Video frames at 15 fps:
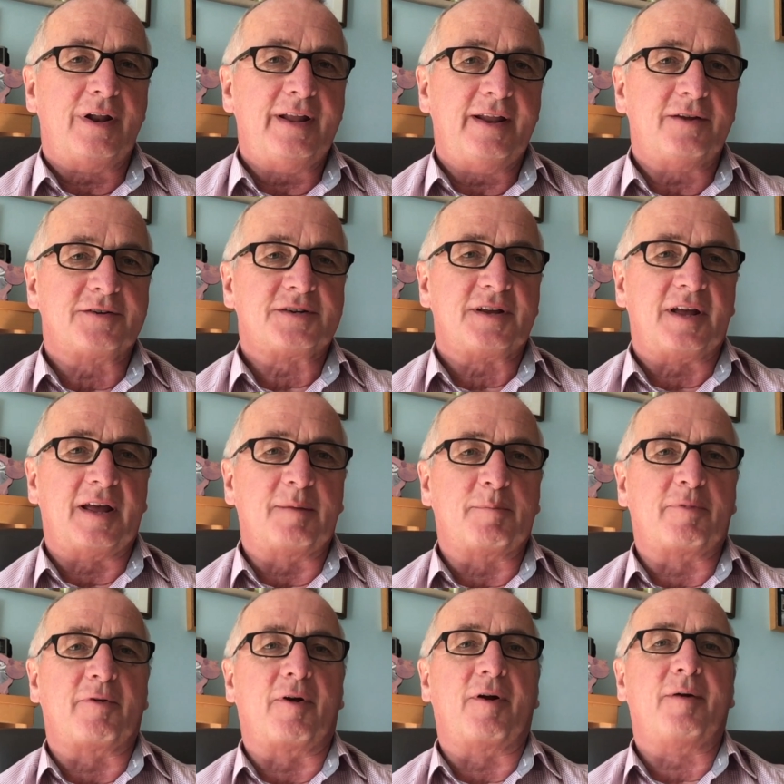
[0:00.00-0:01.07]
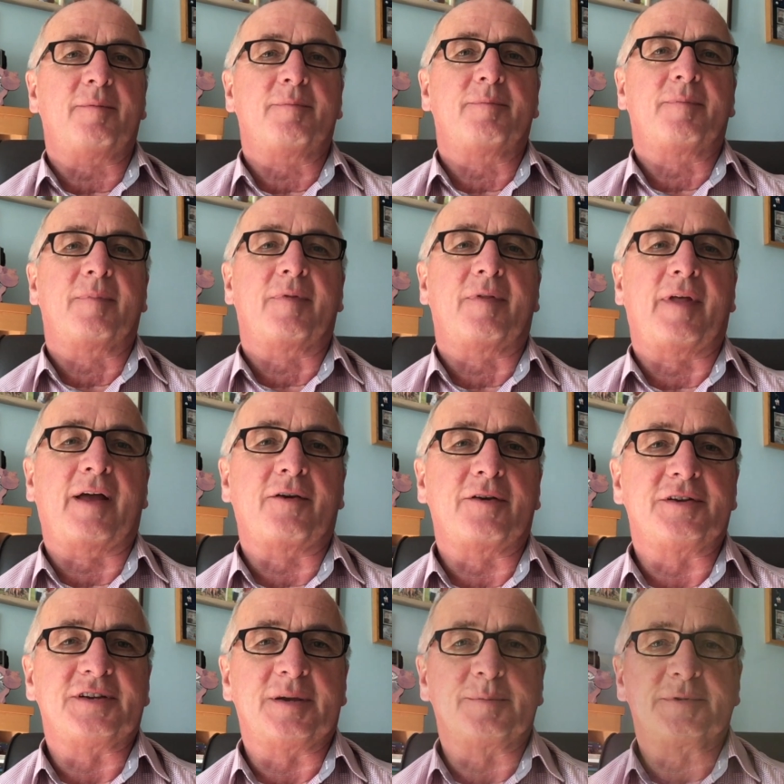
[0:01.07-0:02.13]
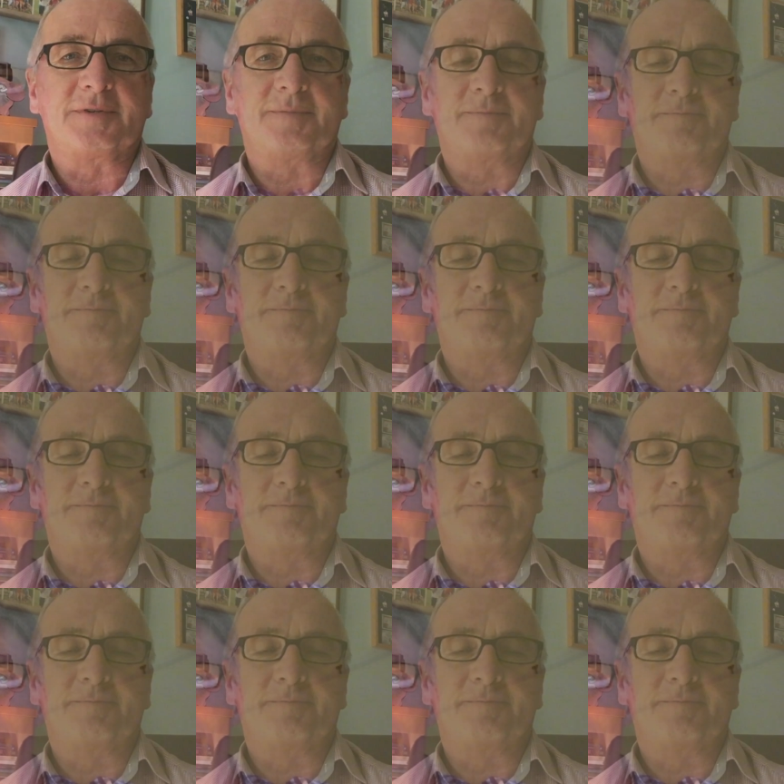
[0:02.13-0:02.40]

lead us in prayer. Thank you, James.